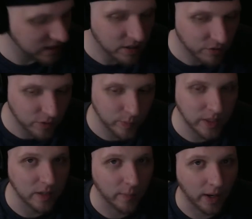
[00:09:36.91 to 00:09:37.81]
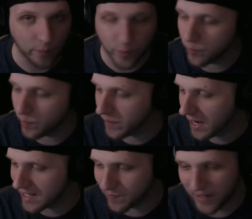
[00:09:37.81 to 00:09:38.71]
for me in my room has
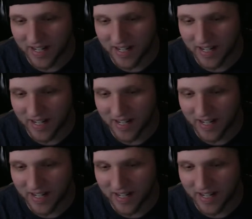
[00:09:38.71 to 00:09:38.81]
been